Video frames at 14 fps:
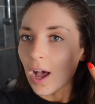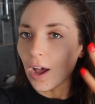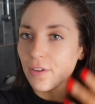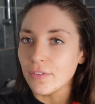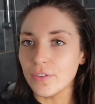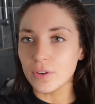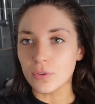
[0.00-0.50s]

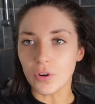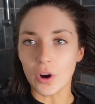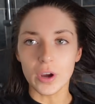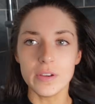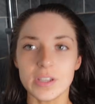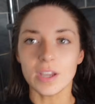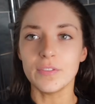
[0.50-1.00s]
I feel
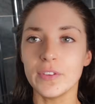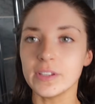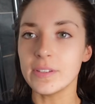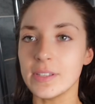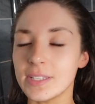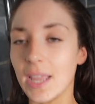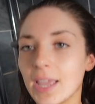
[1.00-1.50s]
gross, I feel
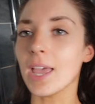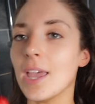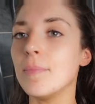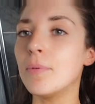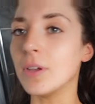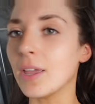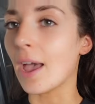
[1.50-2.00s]

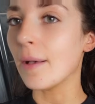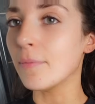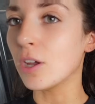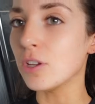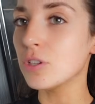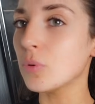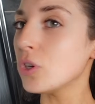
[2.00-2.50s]
sticky, but yeah,
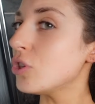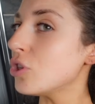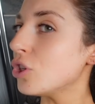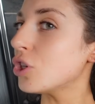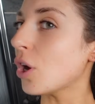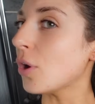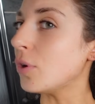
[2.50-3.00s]
I just wanted to
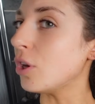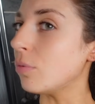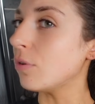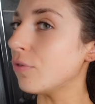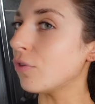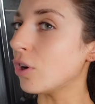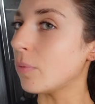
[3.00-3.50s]
show you
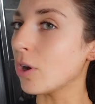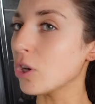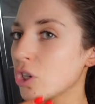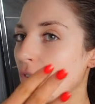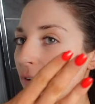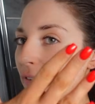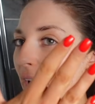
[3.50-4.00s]
before I
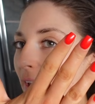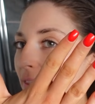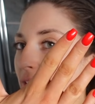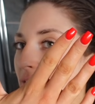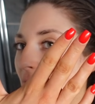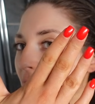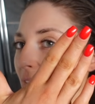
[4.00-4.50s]
wash it off how
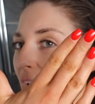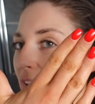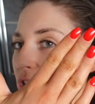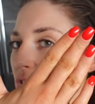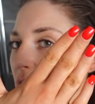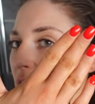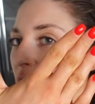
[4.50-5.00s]
the tan
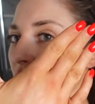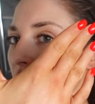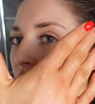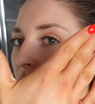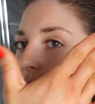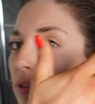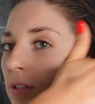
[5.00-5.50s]
actually
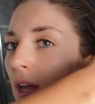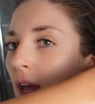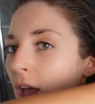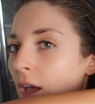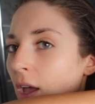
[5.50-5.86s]
looks.